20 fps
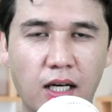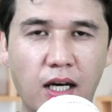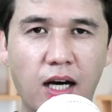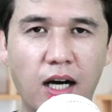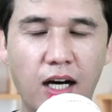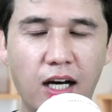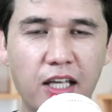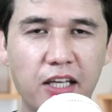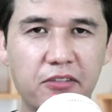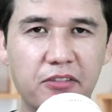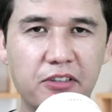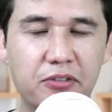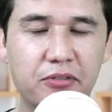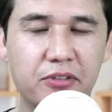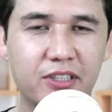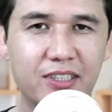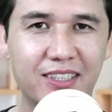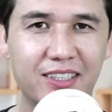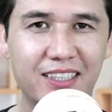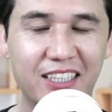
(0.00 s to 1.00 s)
Hi
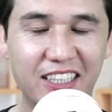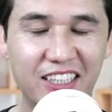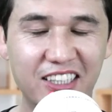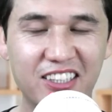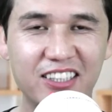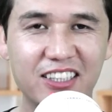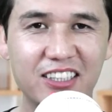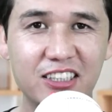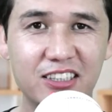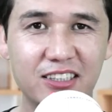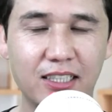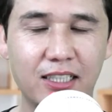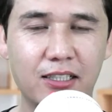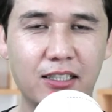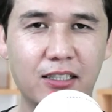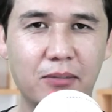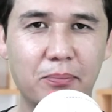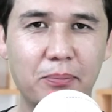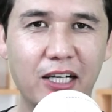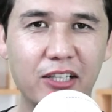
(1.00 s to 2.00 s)
everyone, in this
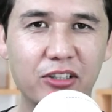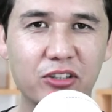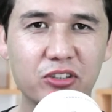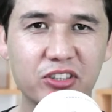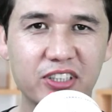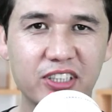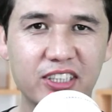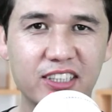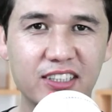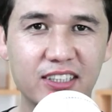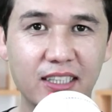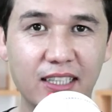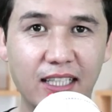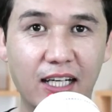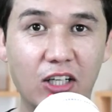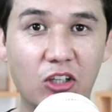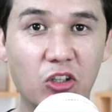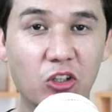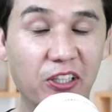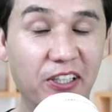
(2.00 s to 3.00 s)
Python series
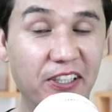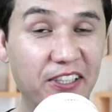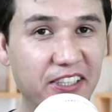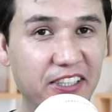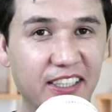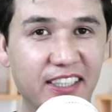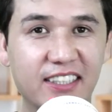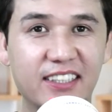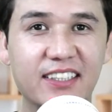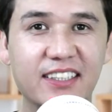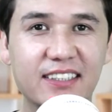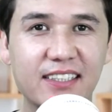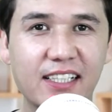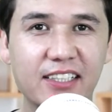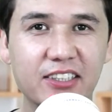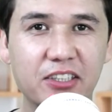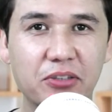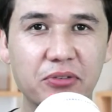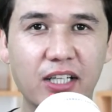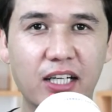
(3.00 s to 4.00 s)
and in this
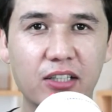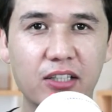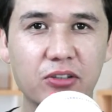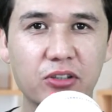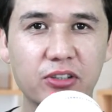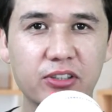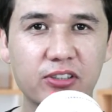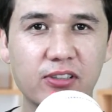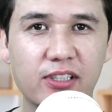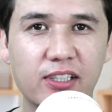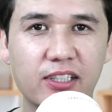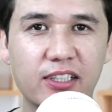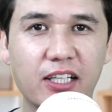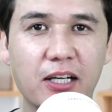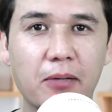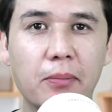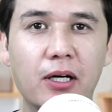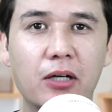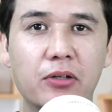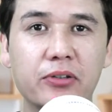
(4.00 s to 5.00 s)
lesson we are going to learn
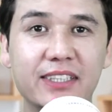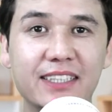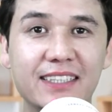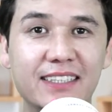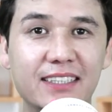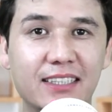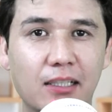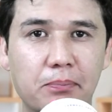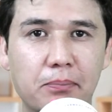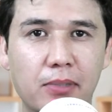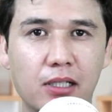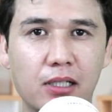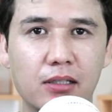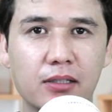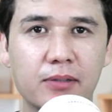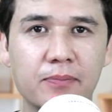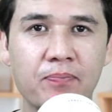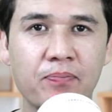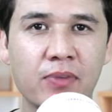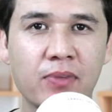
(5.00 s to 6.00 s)
about the
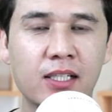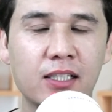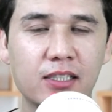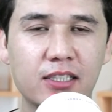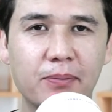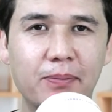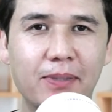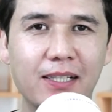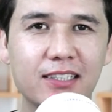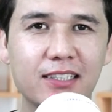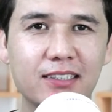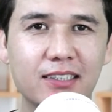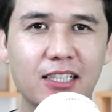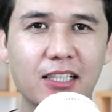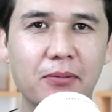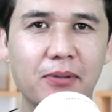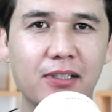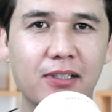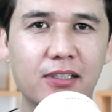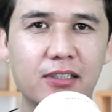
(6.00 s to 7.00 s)
tuple. Tuple is
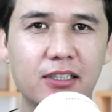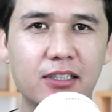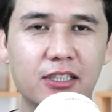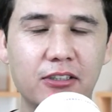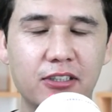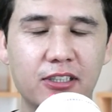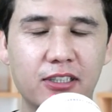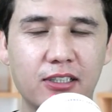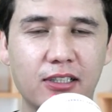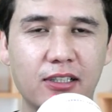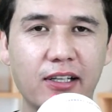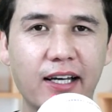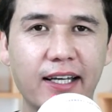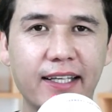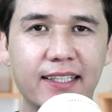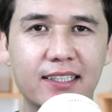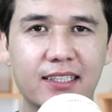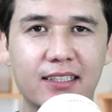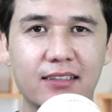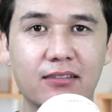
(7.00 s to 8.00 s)
similar
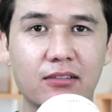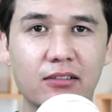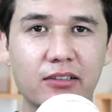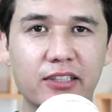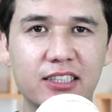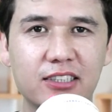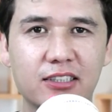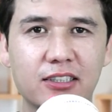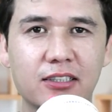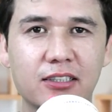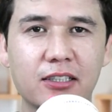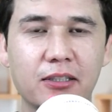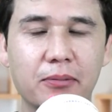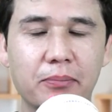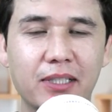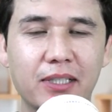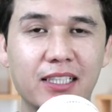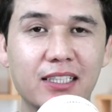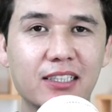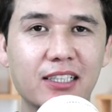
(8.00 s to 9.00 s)
like list,
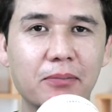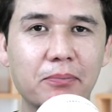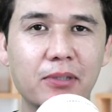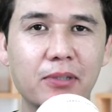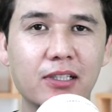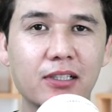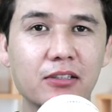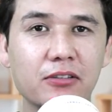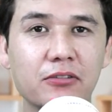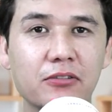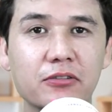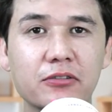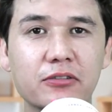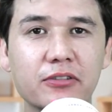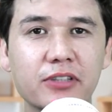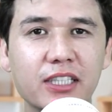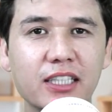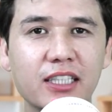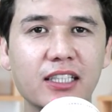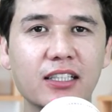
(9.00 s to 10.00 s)
but in tuple
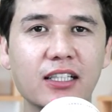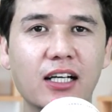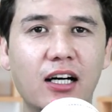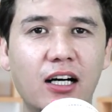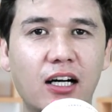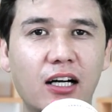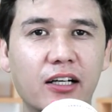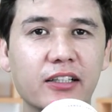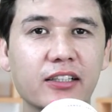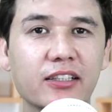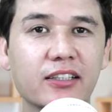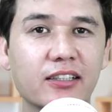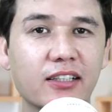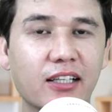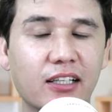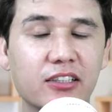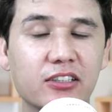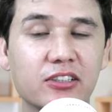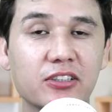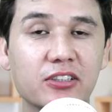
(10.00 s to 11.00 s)
we are
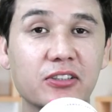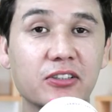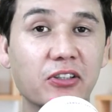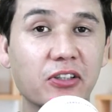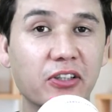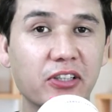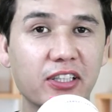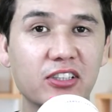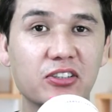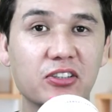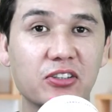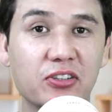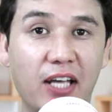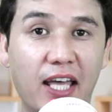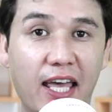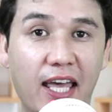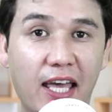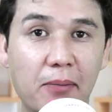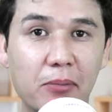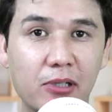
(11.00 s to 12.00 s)
not going to
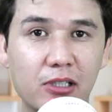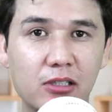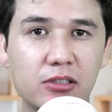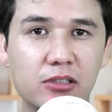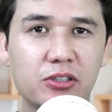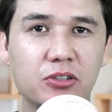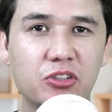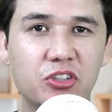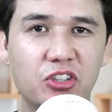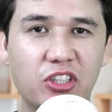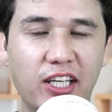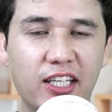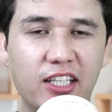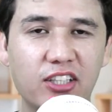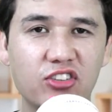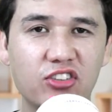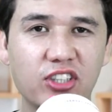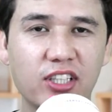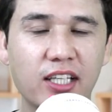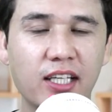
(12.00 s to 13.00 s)
able to
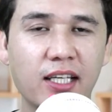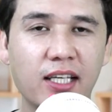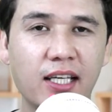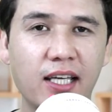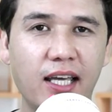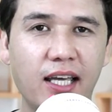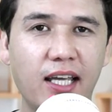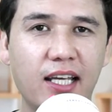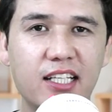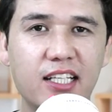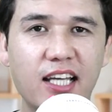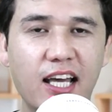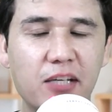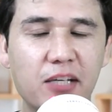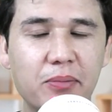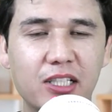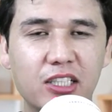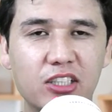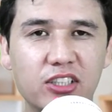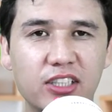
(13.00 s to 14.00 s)
change any
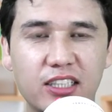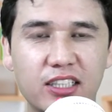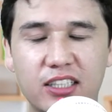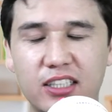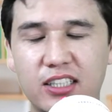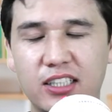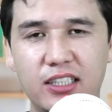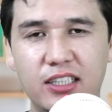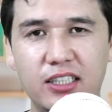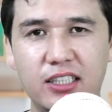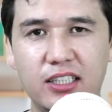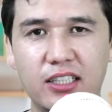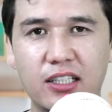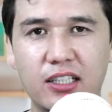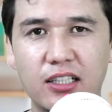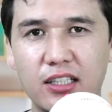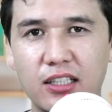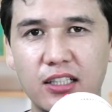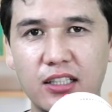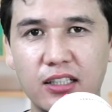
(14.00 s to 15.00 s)
element in
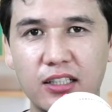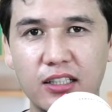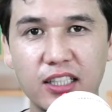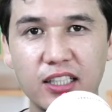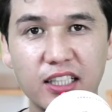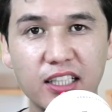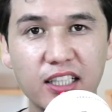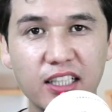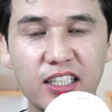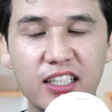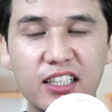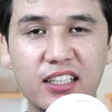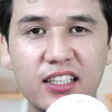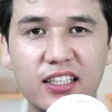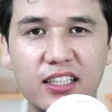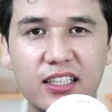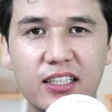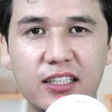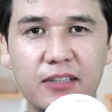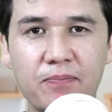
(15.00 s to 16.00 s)

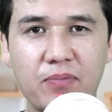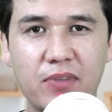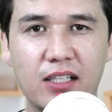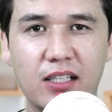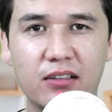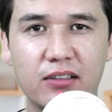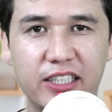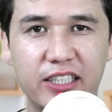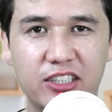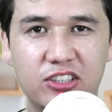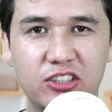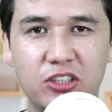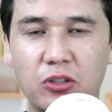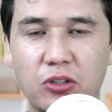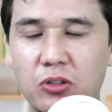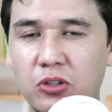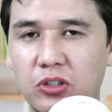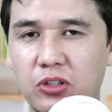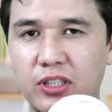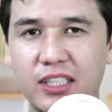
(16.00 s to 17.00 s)
the list
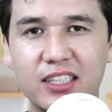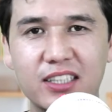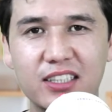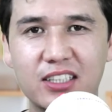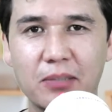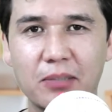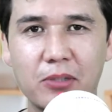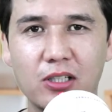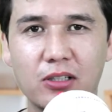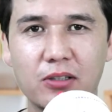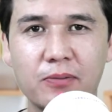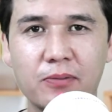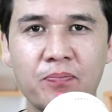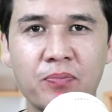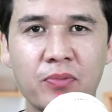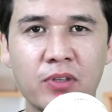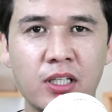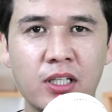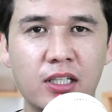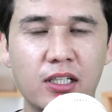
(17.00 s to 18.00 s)
or in the tuple.
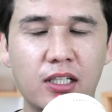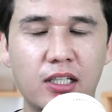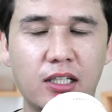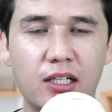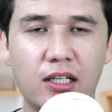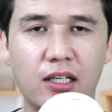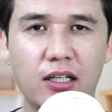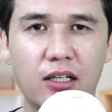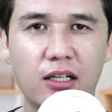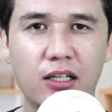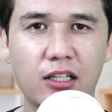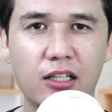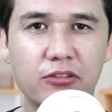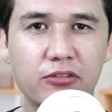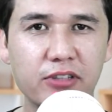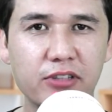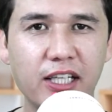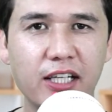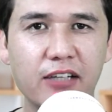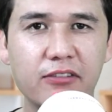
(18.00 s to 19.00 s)

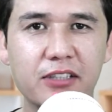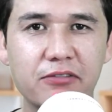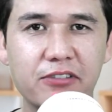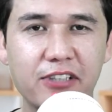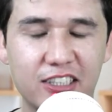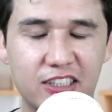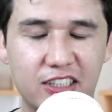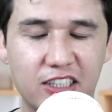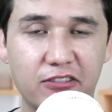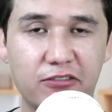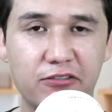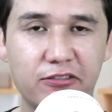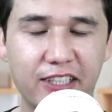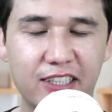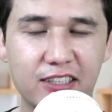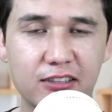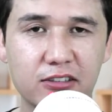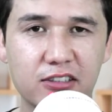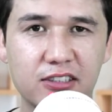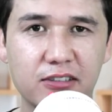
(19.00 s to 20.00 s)
We have the
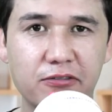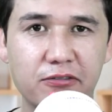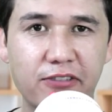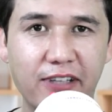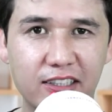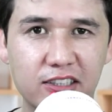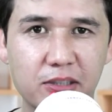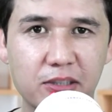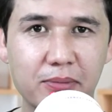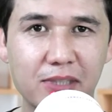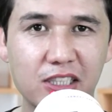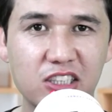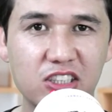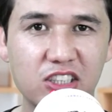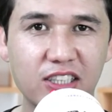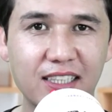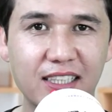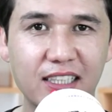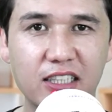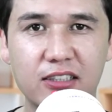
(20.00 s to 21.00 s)

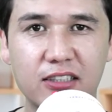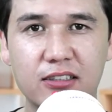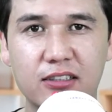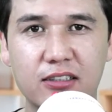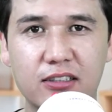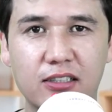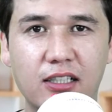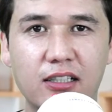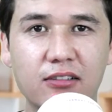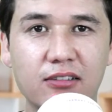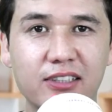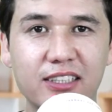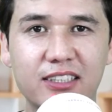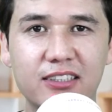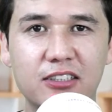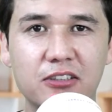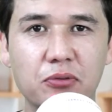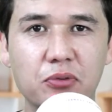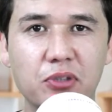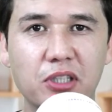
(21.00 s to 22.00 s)
flexibility in a
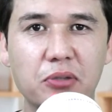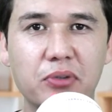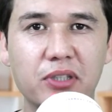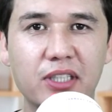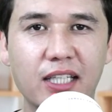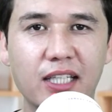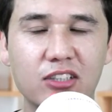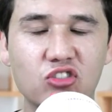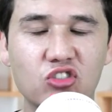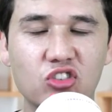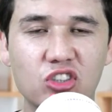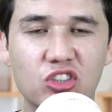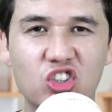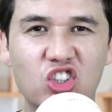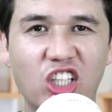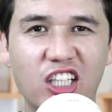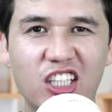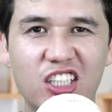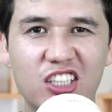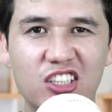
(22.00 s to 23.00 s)
list where we can
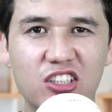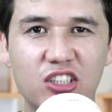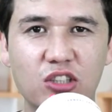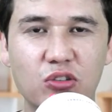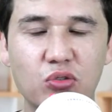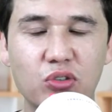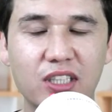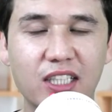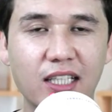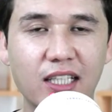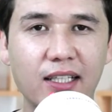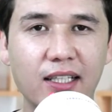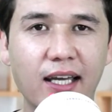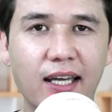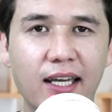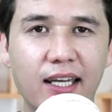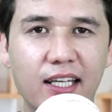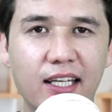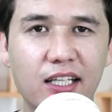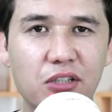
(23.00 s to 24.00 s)
change, we can
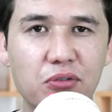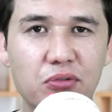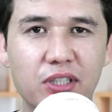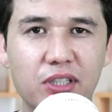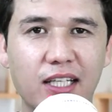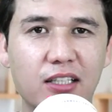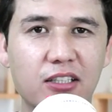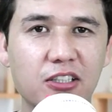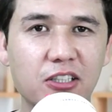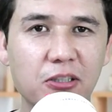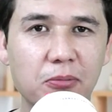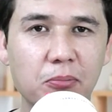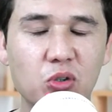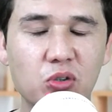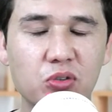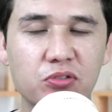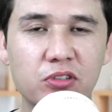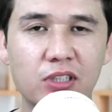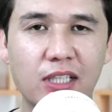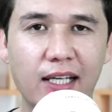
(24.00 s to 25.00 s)
add, we can
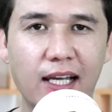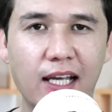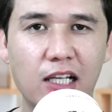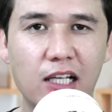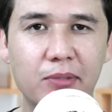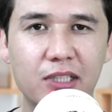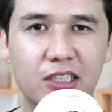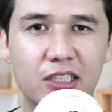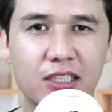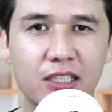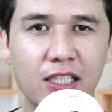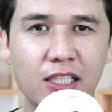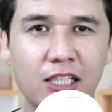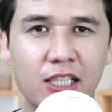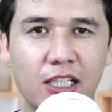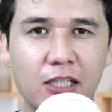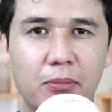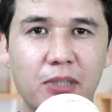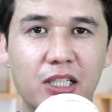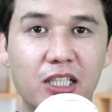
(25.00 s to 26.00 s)
remove the elements,
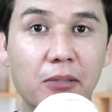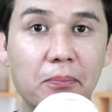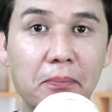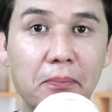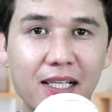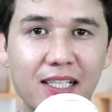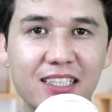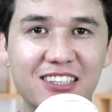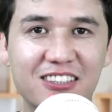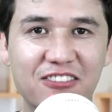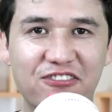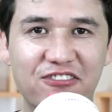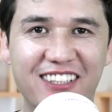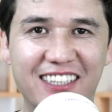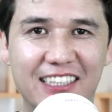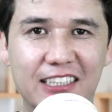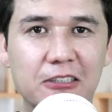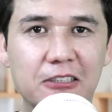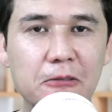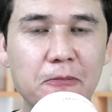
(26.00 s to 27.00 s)
but tuple is
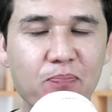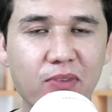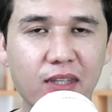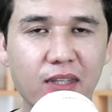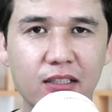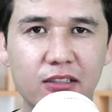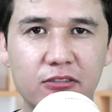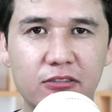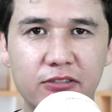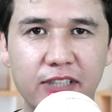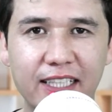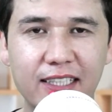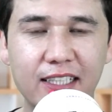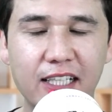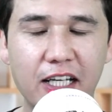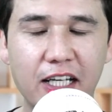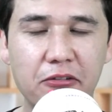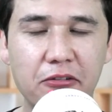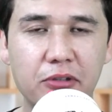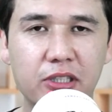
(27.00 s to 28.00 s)
fixed.
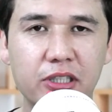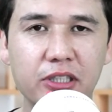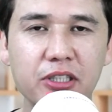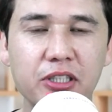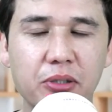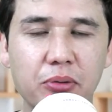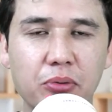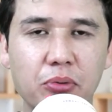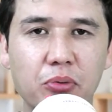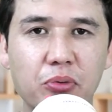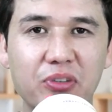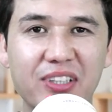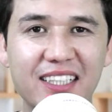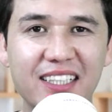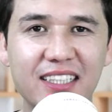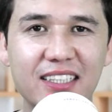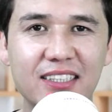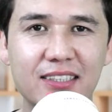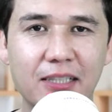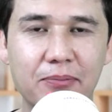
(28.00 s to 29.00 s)
Whenever you
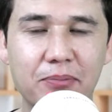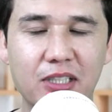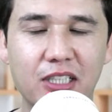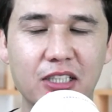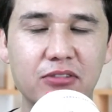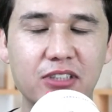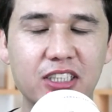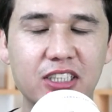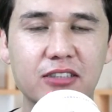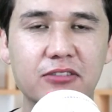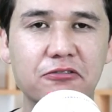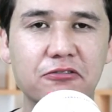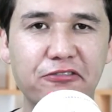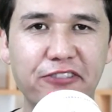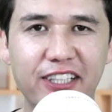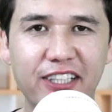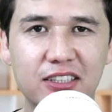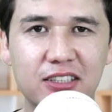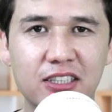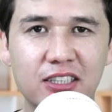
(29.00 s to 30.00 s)
need something which is
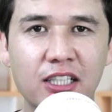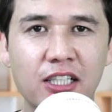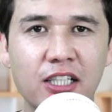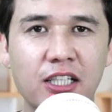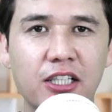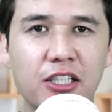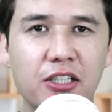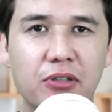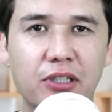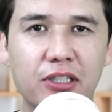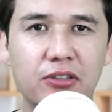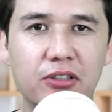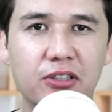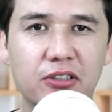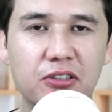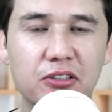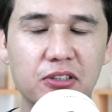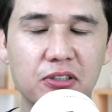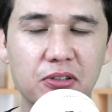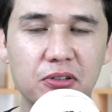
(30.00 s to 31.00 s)
fixed, you are going
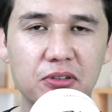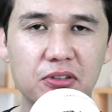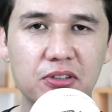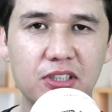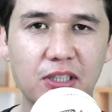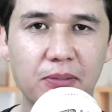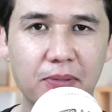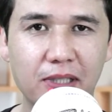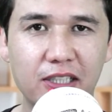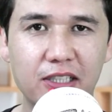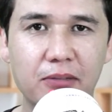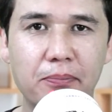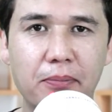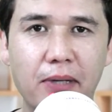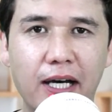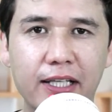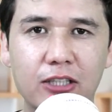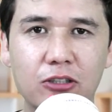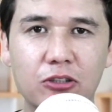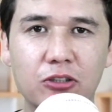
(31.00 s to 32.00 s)
to use tuple in
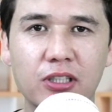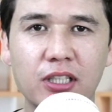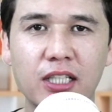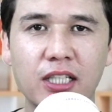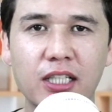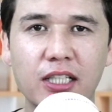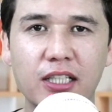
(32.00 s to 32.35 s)
Python.